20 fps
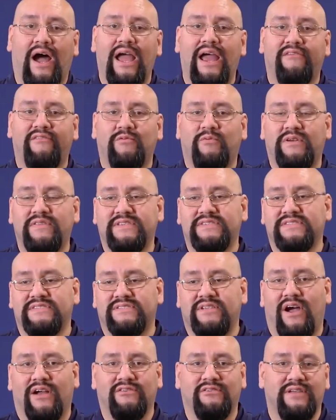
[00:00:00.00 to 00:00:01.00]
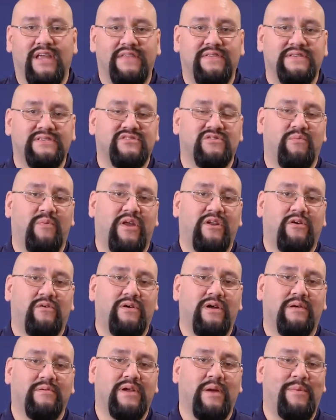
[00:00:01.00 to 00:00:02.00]
Hi everyone, this is Dr. Nathan
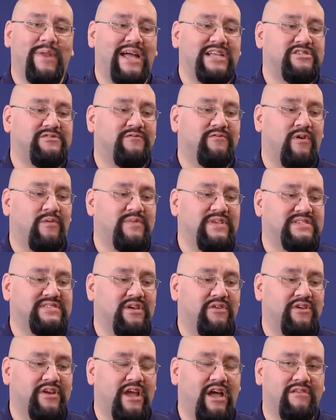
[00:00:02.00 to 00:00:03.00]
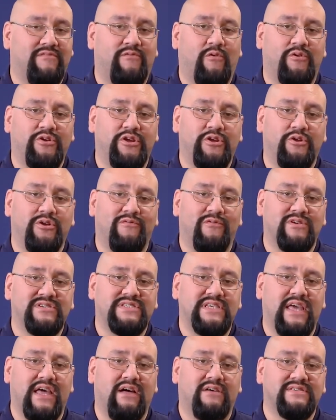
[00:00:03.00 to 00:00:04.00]
Sumeno coming at you from the Southern California
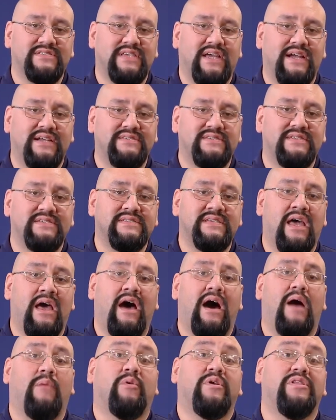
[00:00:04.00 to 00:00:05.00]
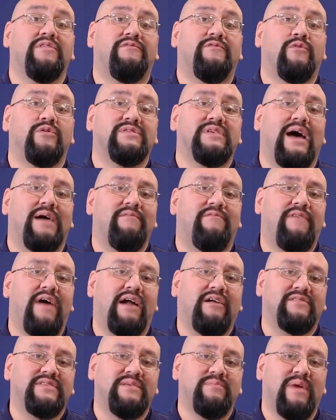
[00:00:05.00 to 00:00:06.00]
University Health Sciences. I'm one of the full-time
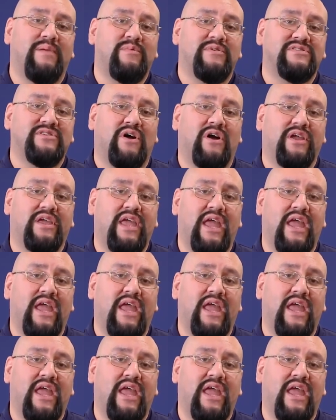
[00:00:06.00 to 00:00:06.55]
faculty members on